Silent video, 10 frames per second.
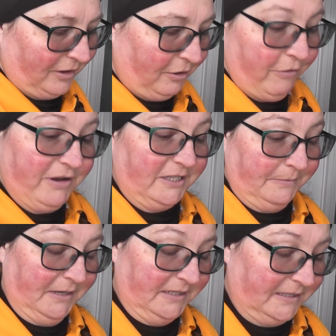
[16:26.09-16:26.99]

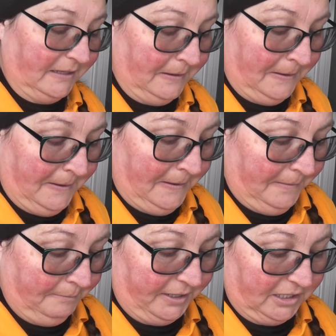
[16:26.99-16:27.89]
Christmas.
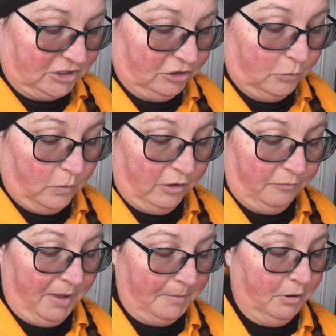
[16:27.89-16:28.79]
But it's not one
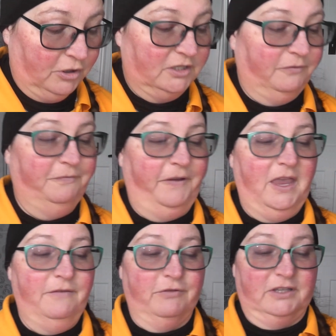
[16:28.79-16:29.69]
of my most
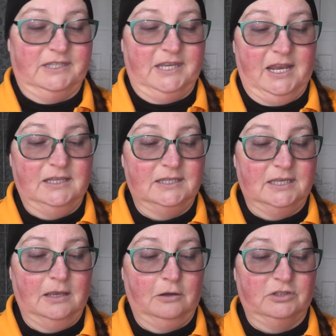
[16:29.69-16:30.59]
favorite
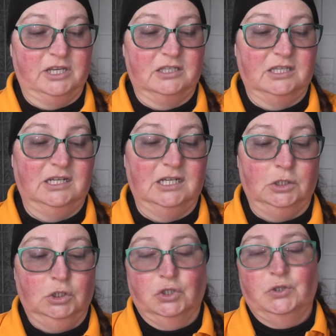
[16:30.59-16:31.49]
scents, because I was
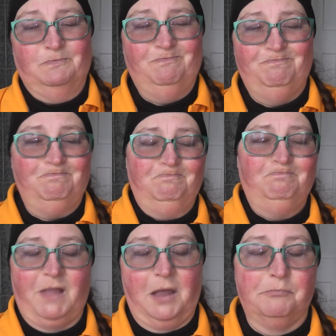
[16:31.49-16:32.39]
thinking,
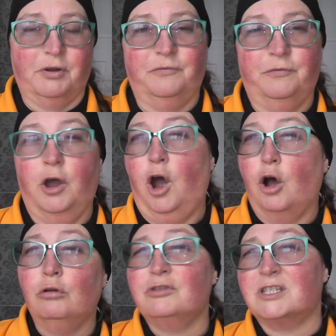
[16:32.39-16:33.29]
I prefer
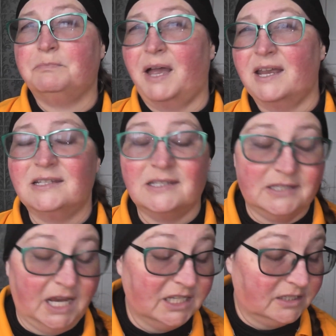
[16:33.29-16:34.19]
Old Spice
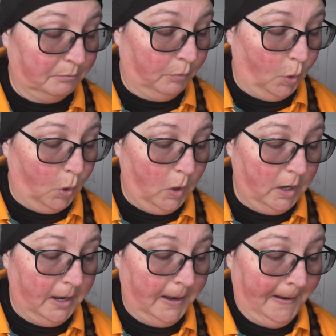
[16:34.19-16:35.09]
scent
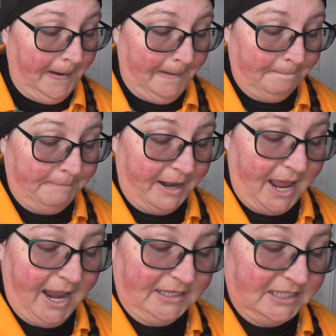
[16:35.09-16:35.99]
more. But
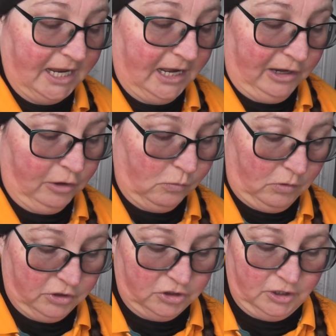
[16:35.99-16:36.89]
I tell you
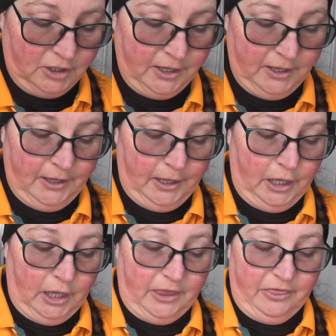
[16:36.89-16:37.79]
what,
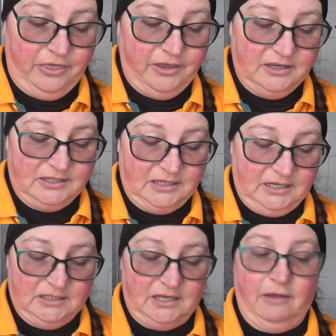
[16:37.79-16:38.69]
this
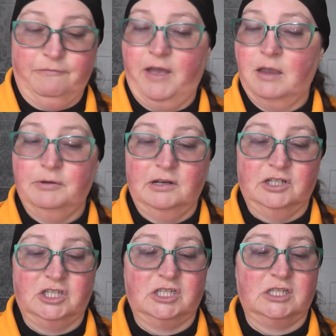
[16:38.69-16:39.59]
is a
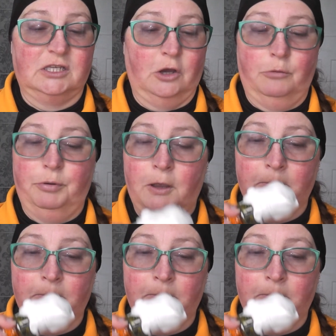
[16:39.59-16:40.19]
fabulous soap.